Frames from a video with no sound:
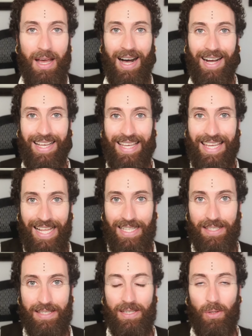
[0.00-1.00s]

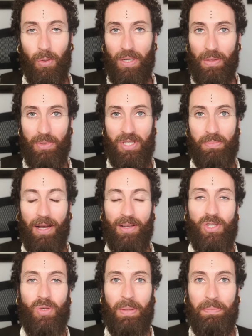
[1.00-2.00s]
against or in
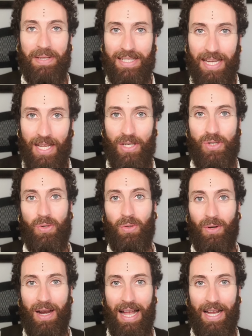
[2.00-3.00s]
response to a potential
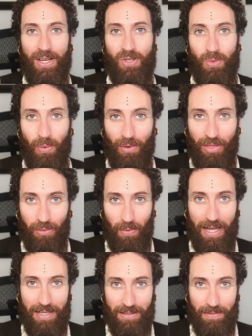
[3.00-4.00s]
or actual
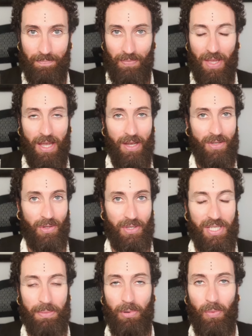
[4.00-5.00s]
threat. So the
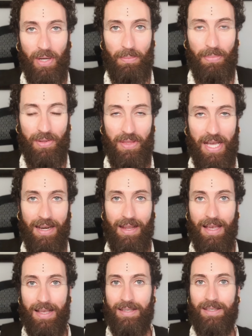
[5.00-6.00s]
simple way to put that,
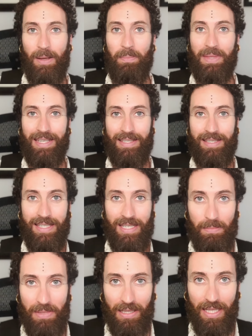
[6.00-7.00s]
something
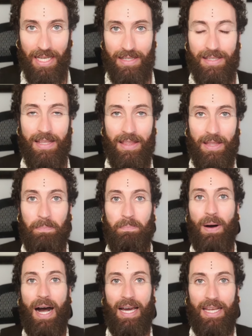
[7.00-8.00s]
stimulates the
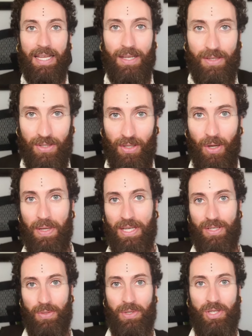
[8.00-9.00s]
body to go
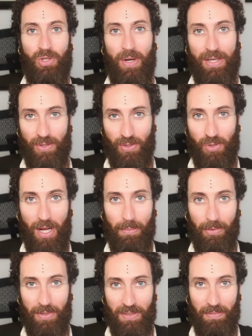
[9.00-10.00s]
into a stress or
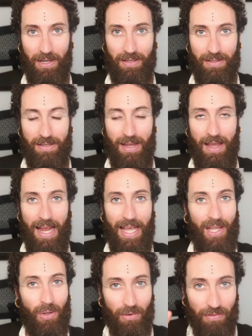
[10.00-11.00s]
trauma response.
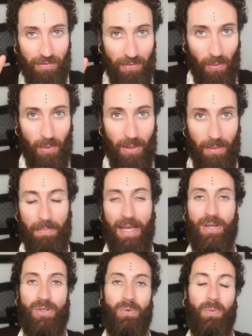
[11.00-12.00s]
And there are four
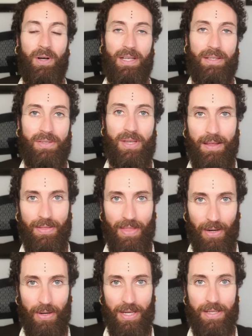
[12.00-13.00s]
major ones.
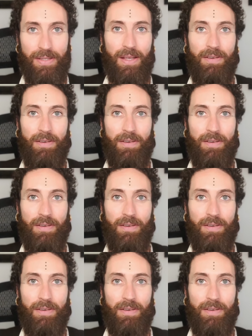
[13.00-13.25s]
There is